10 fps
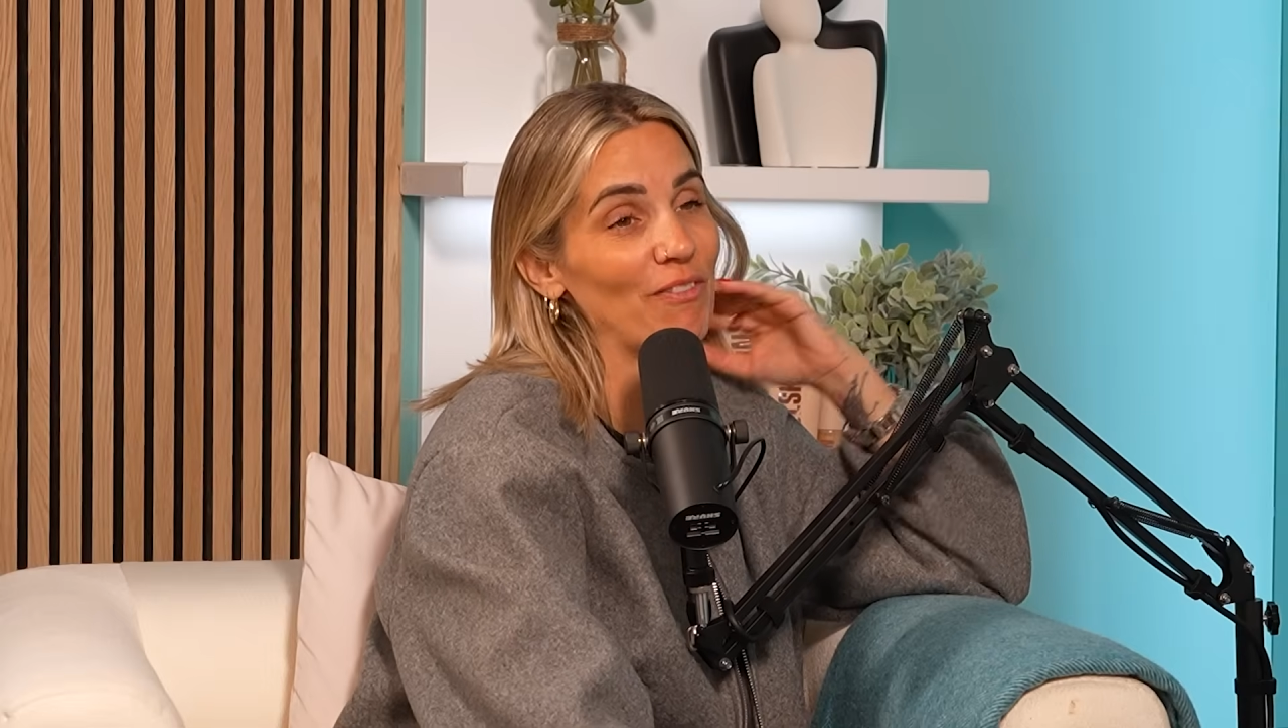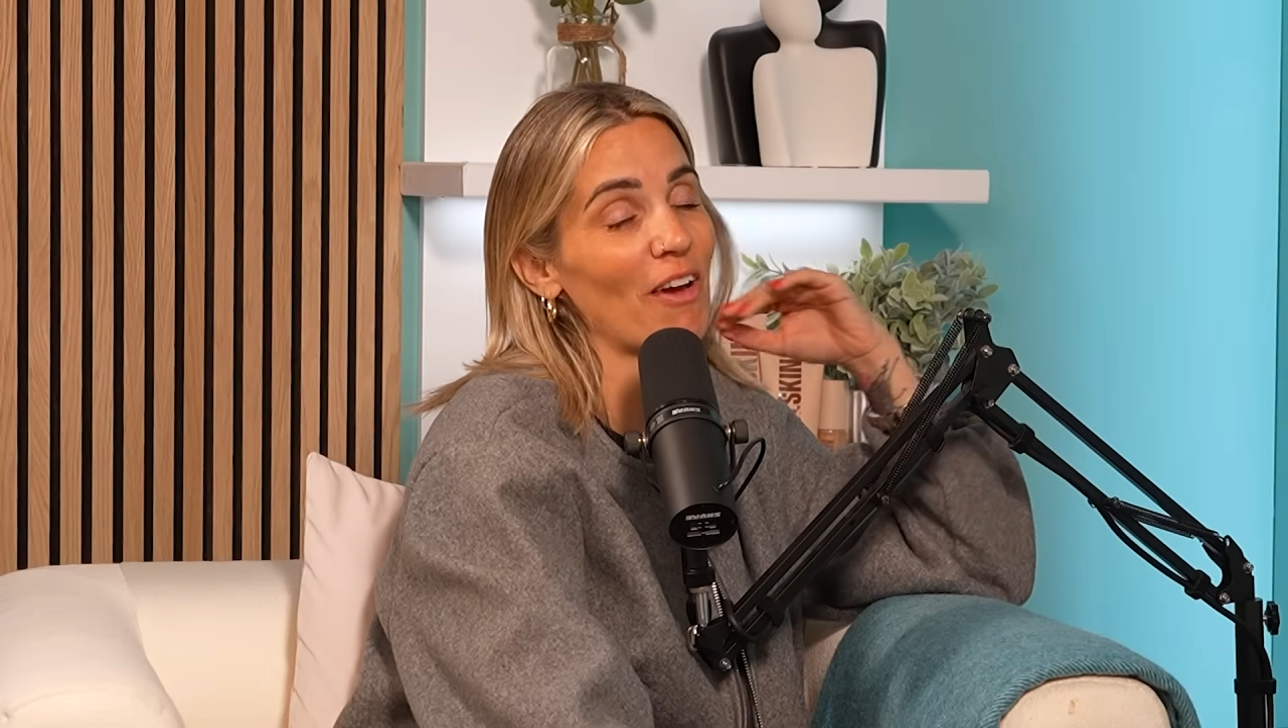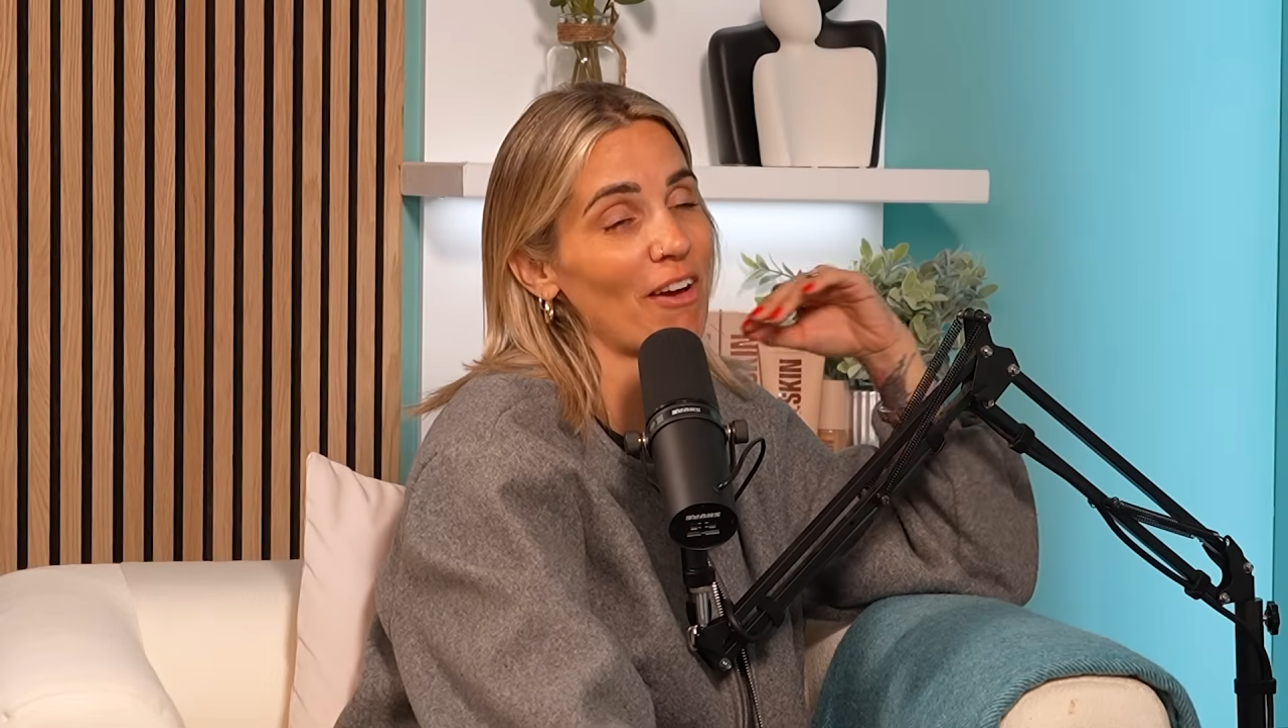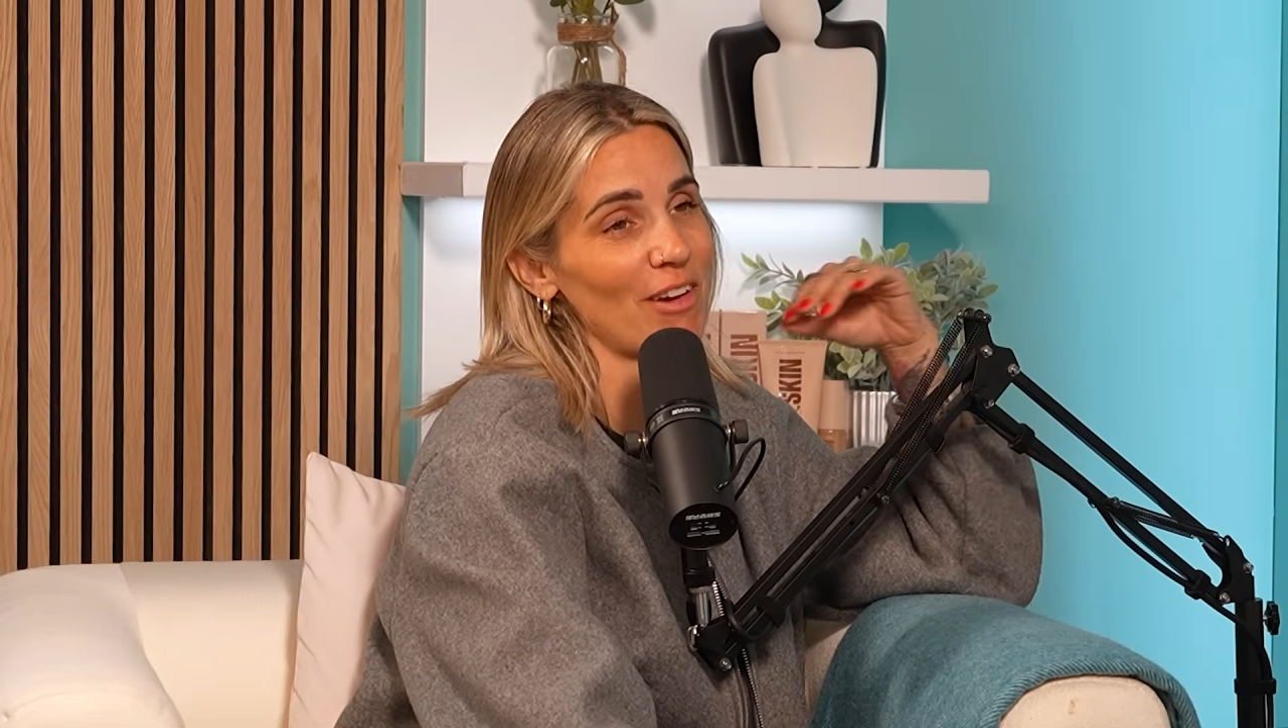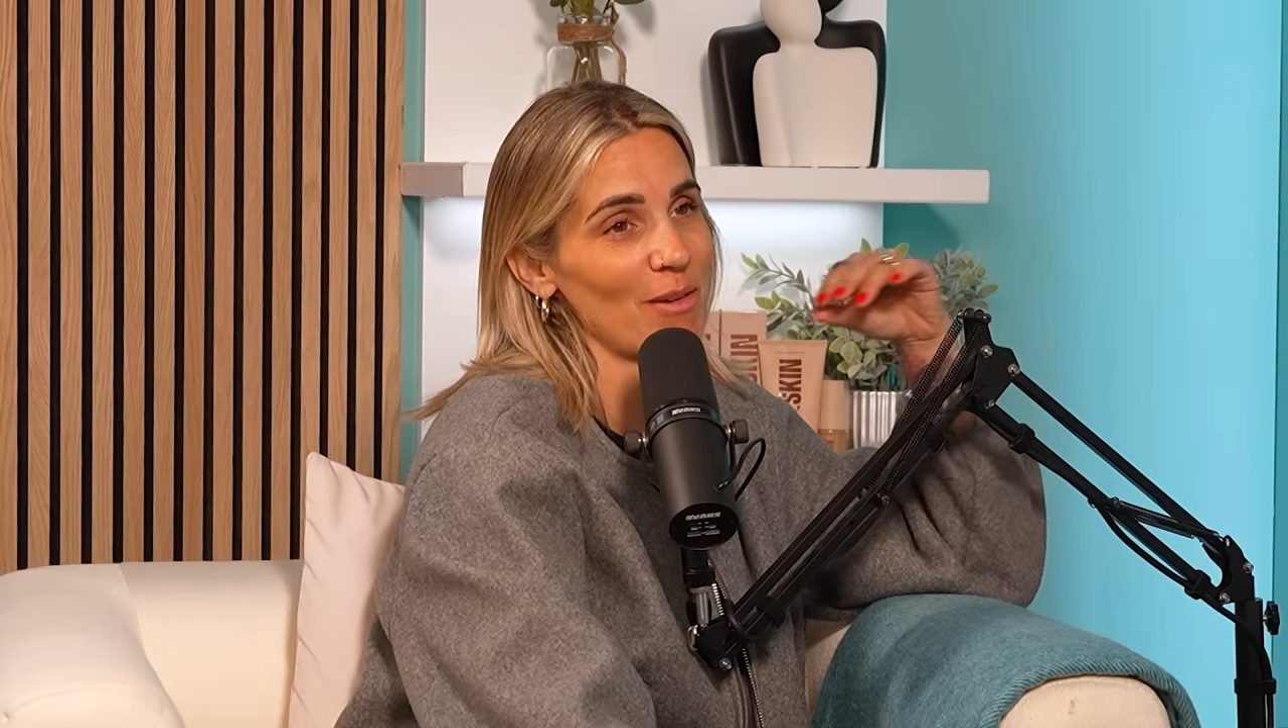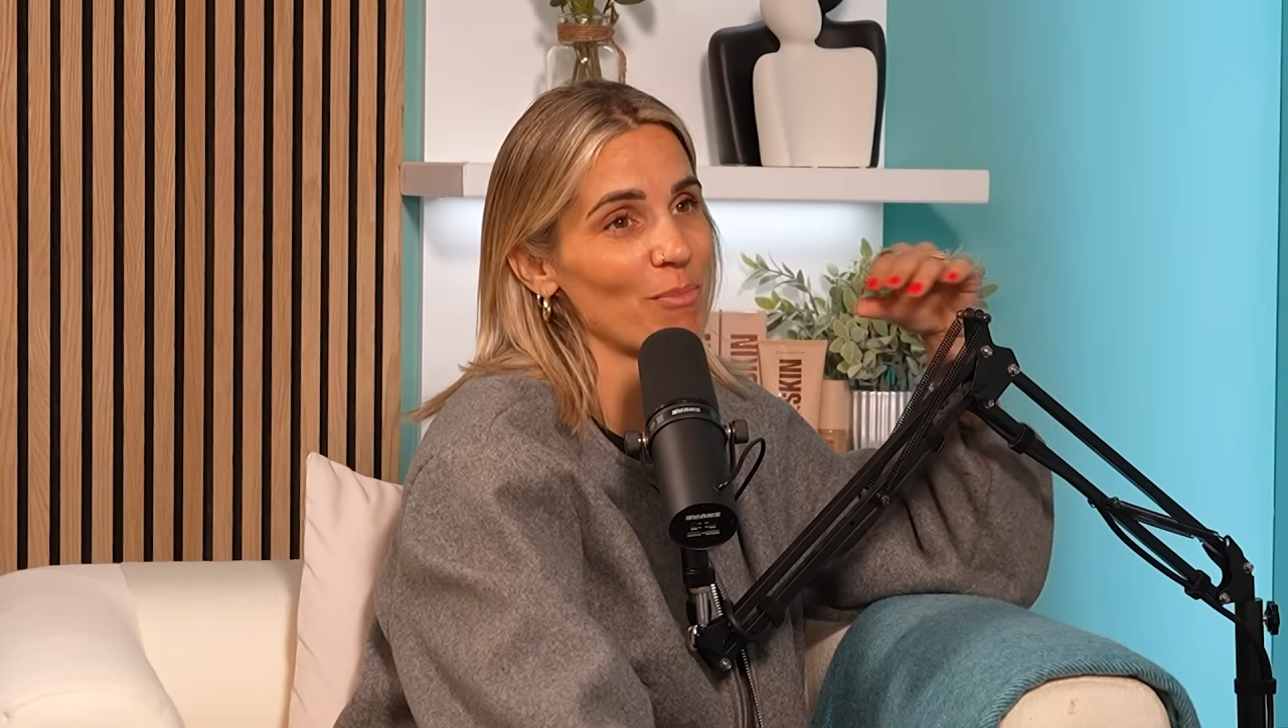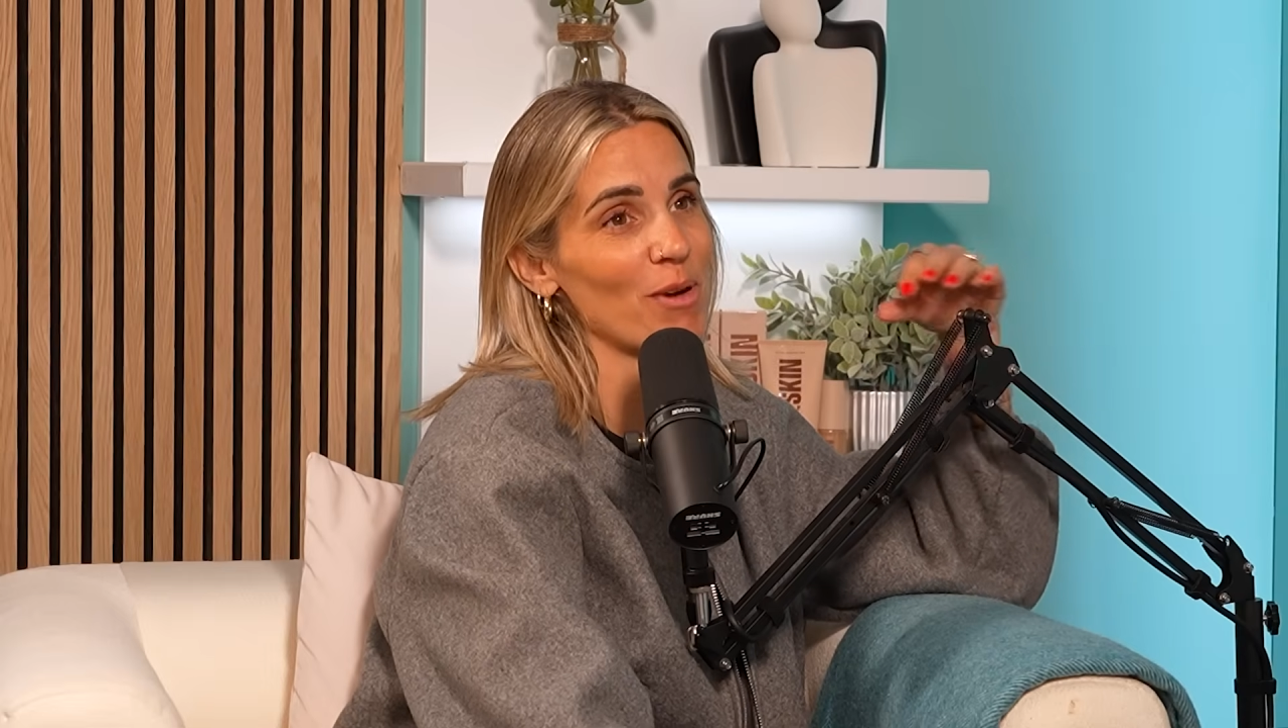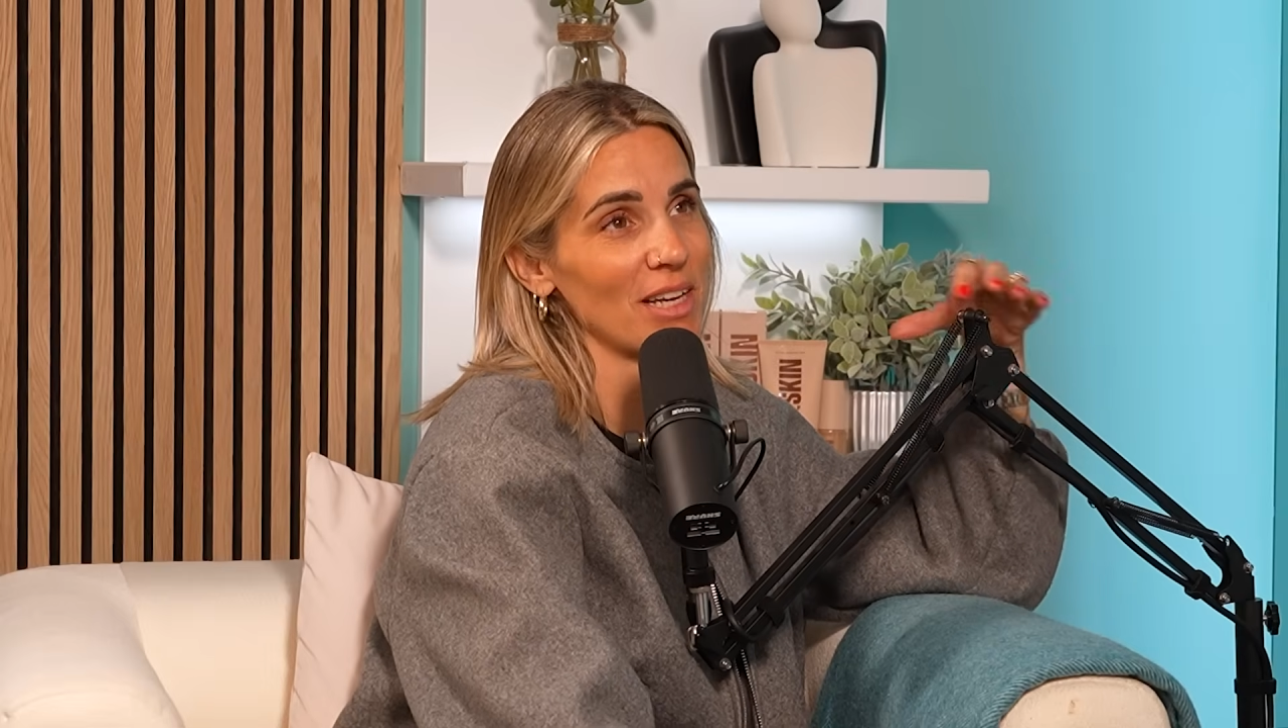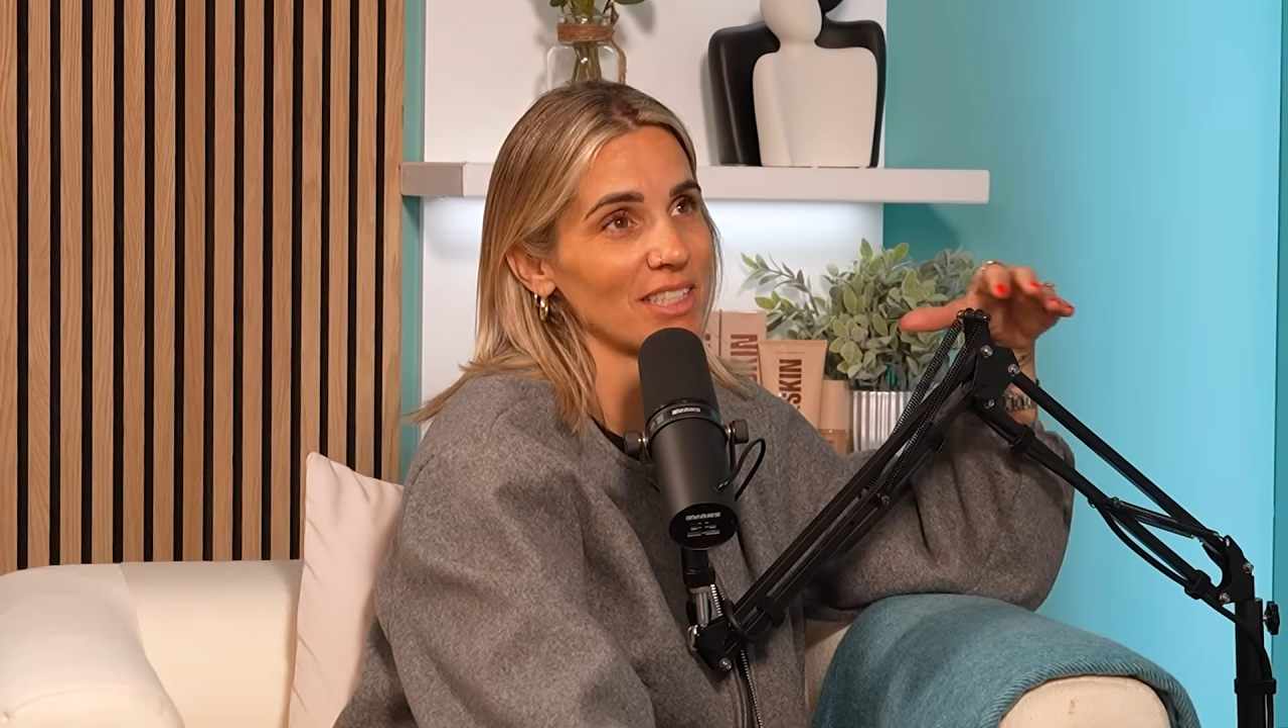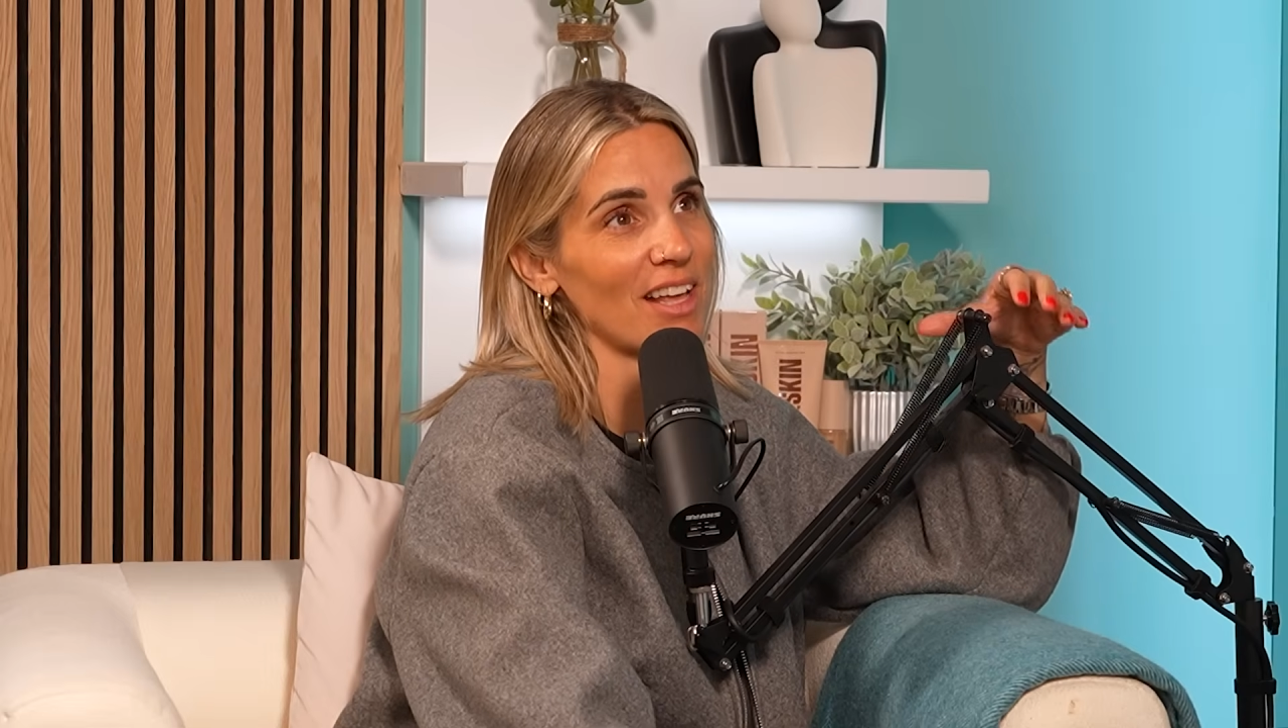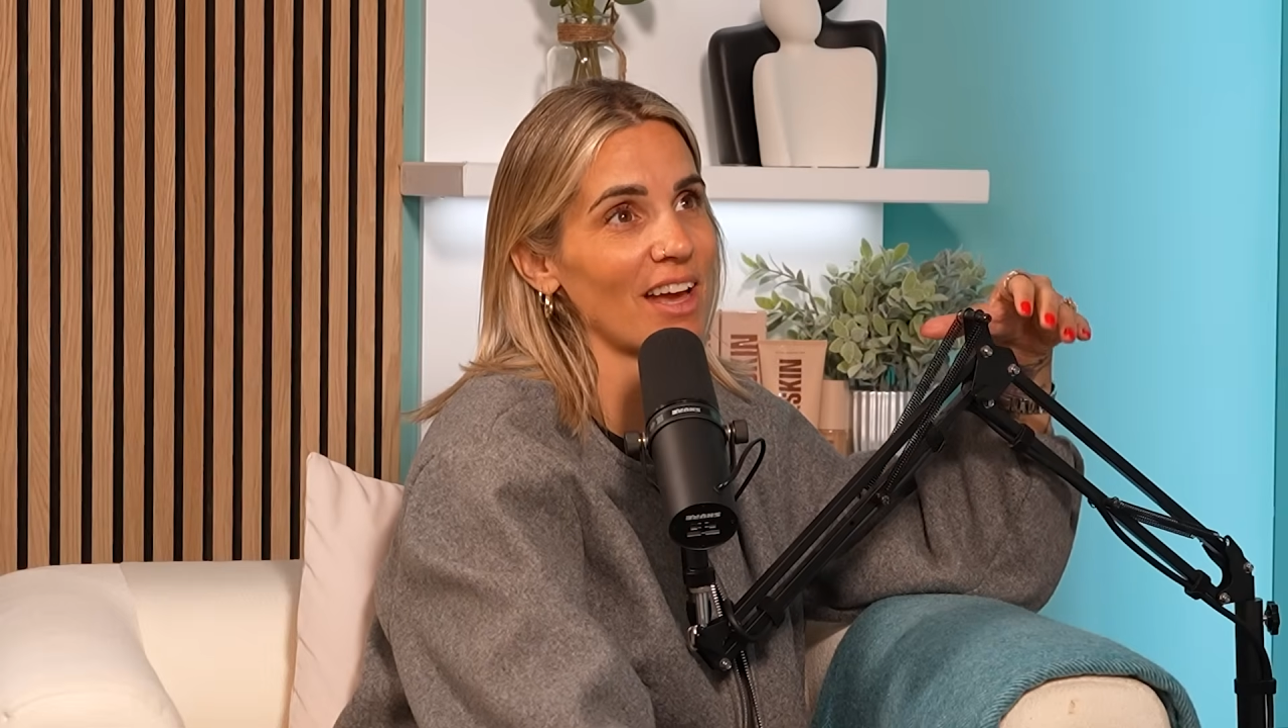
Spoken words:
very impressed.